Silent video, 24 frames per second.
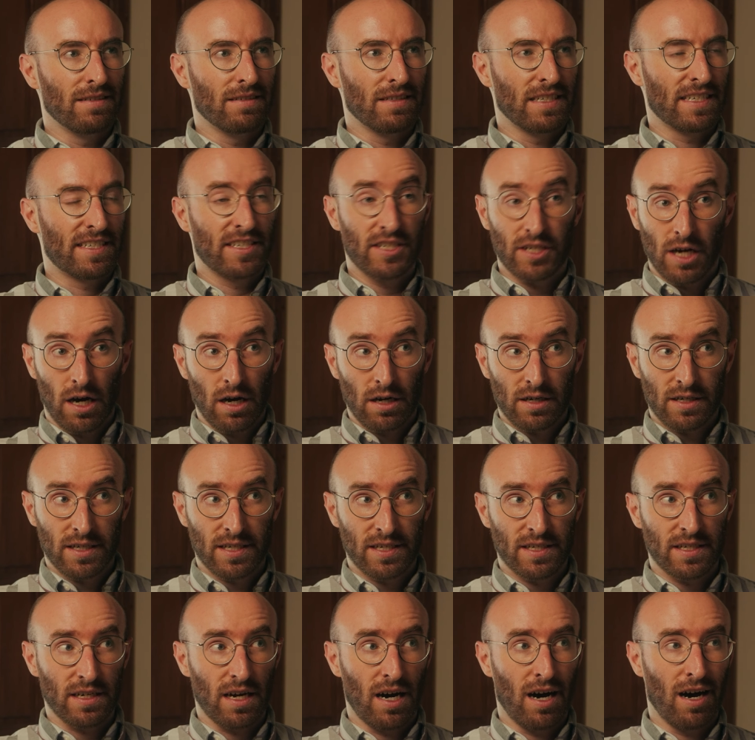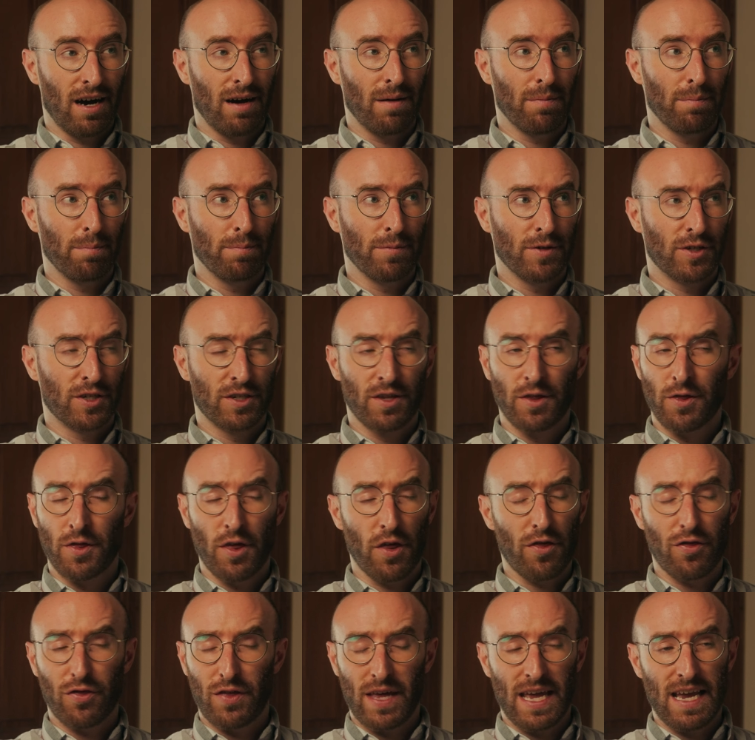It sucks. The
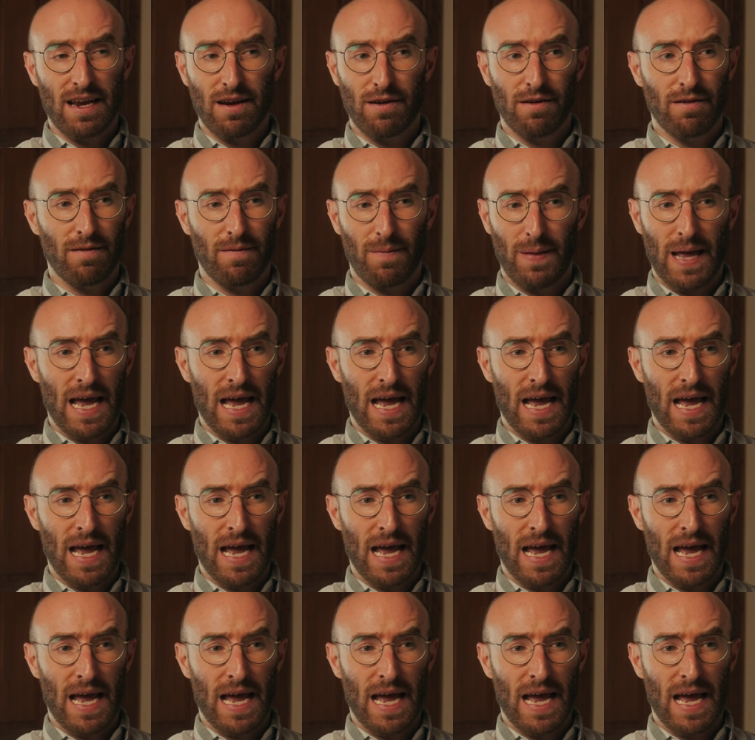thing